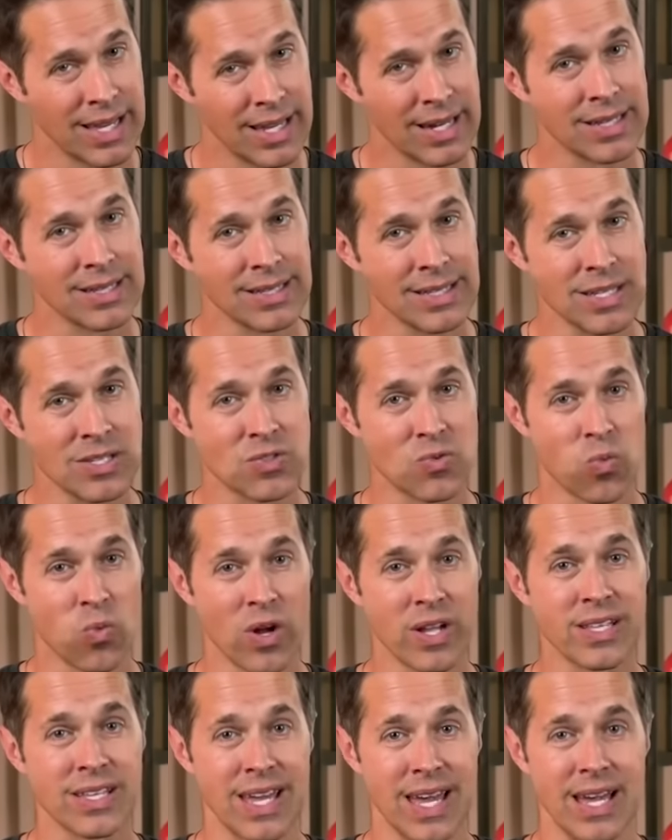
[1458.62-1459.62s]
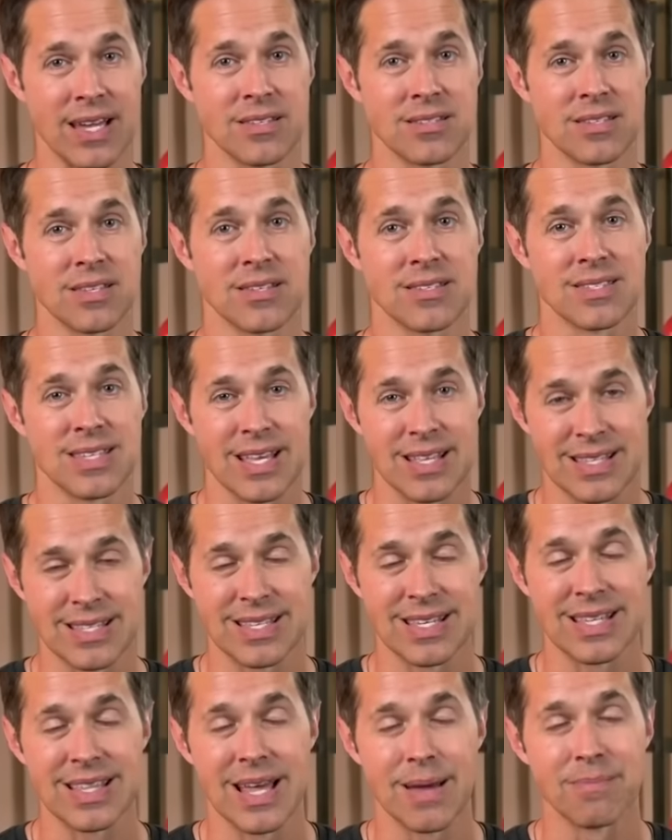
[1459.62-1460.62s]
in at least one case,
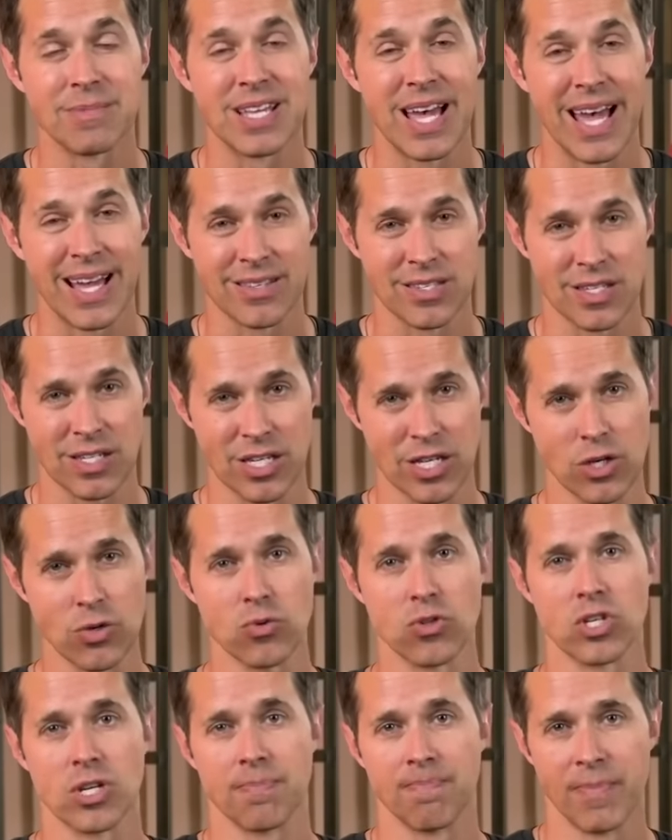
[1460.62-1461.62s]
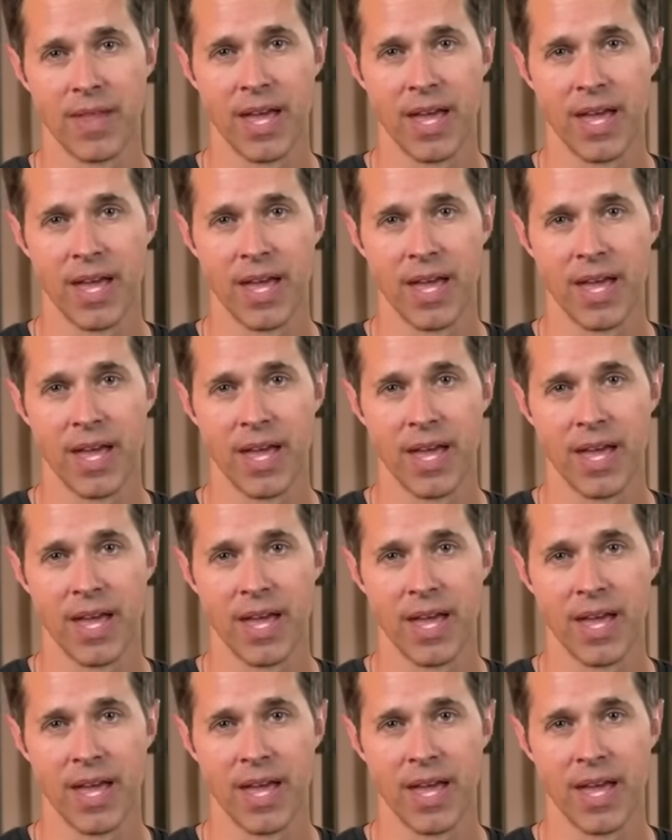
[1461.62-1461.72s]
sentencing them to execution.